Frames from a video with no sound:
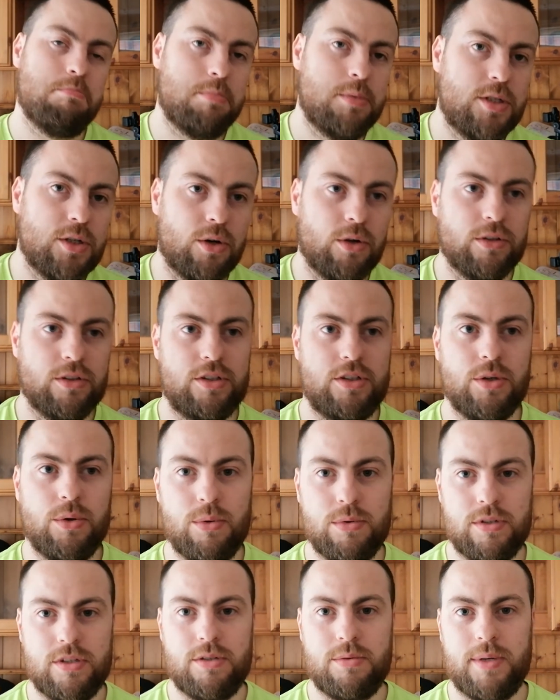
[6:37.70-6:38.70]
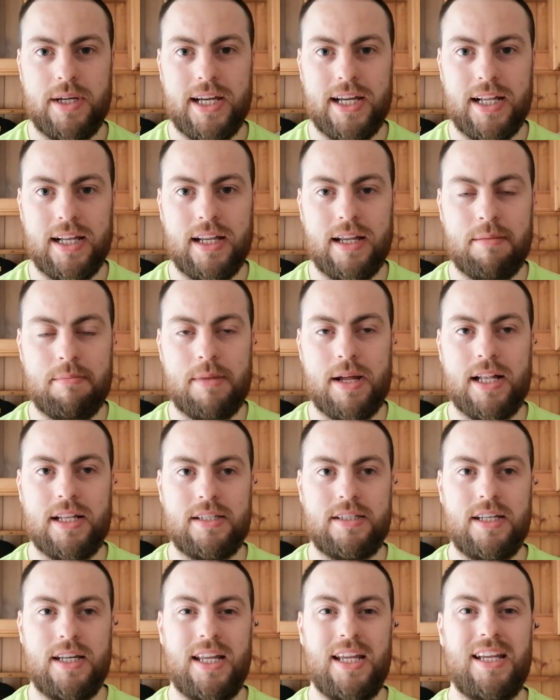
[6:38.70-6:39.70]
John Stones as well at Man
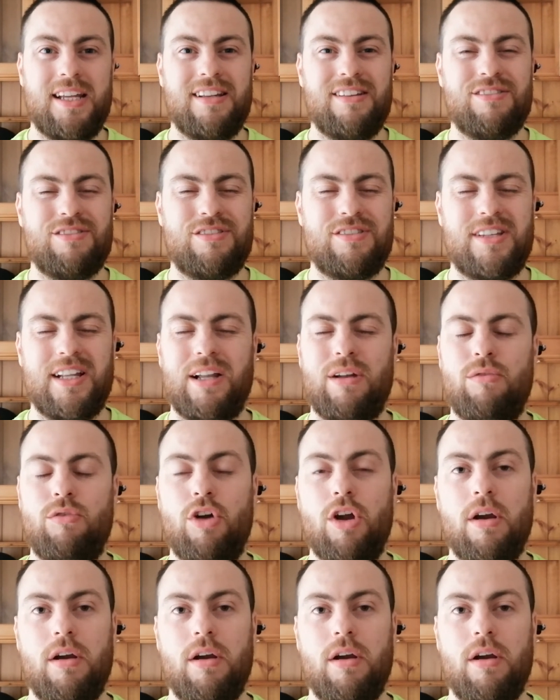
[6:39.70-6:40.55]
City, still